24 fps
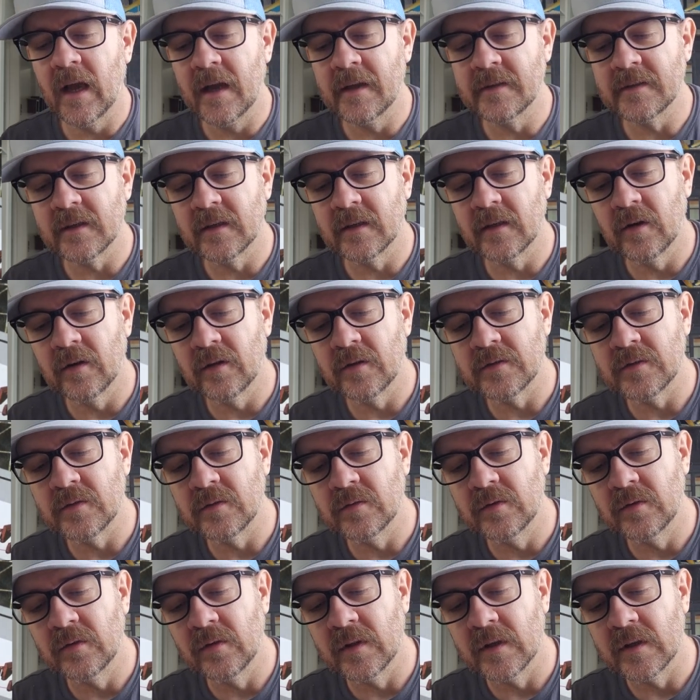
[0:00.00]
and girls who
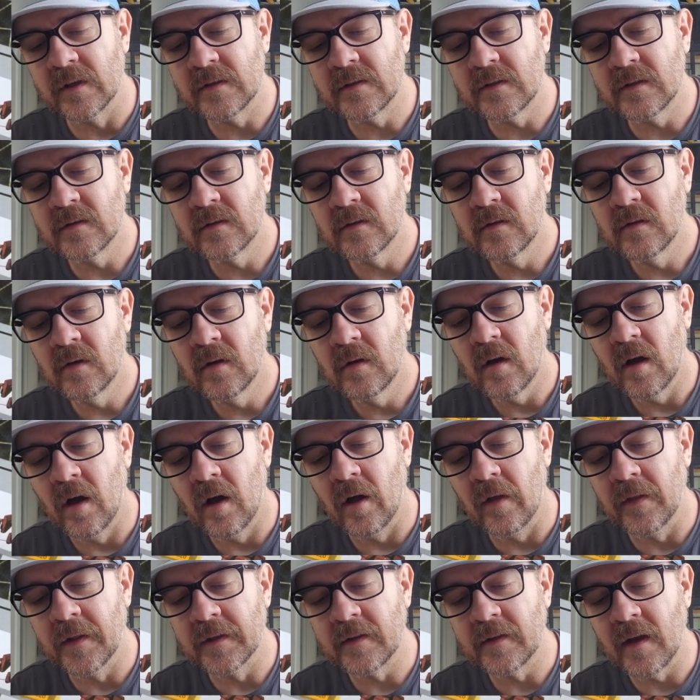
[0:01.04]
do this
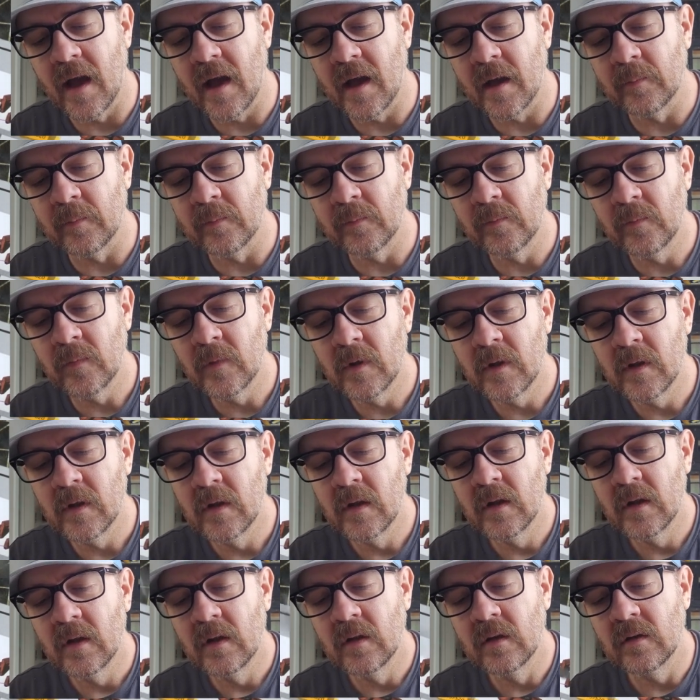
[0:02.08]
all the time
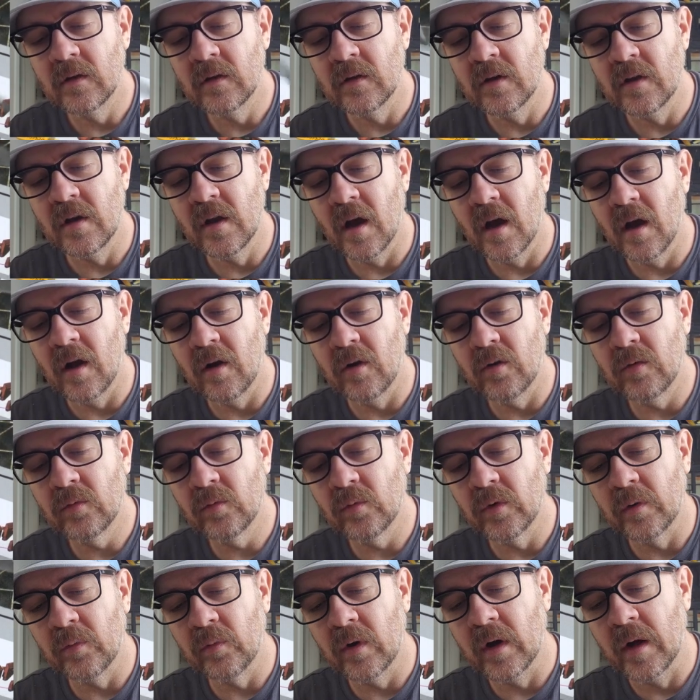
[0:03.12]
know.
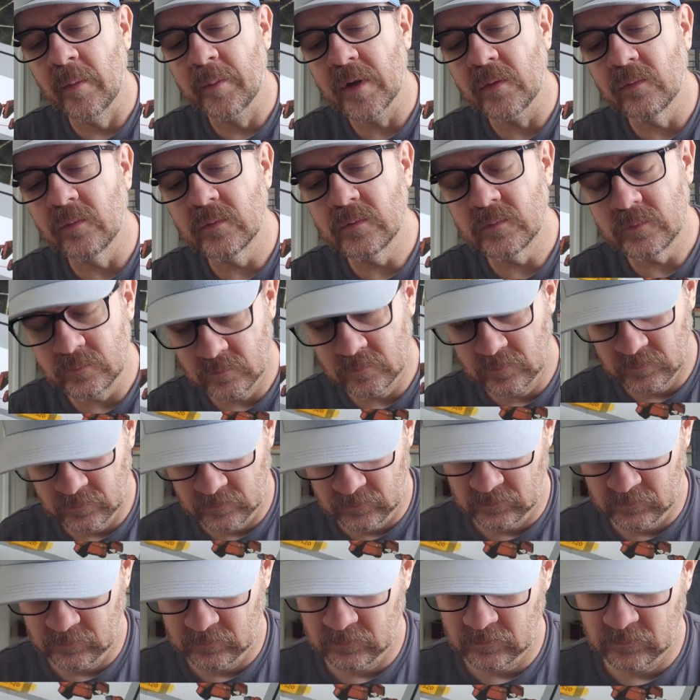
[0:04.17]
Well, I mean,
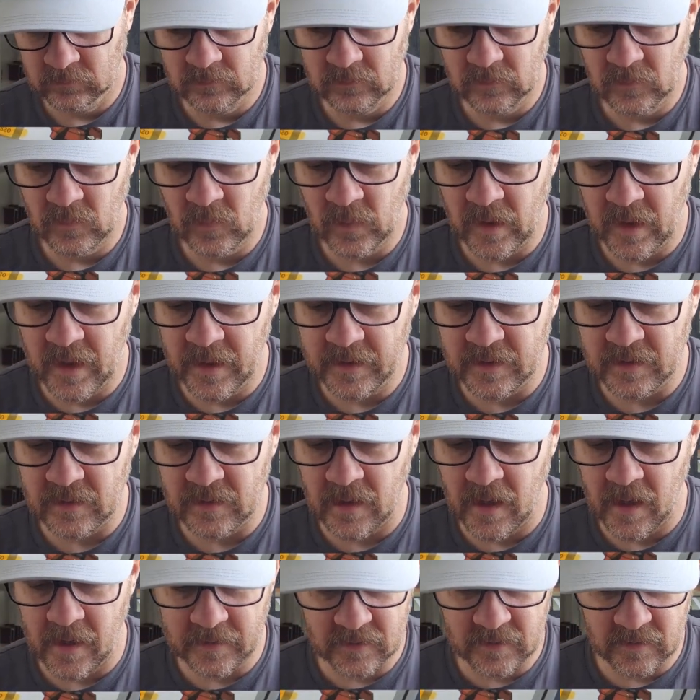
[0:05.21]
well, I just
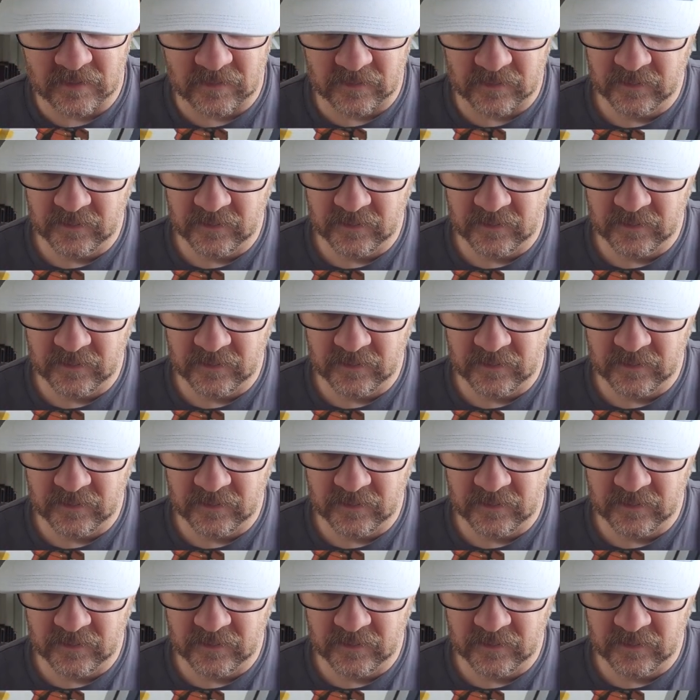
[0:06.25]
lost.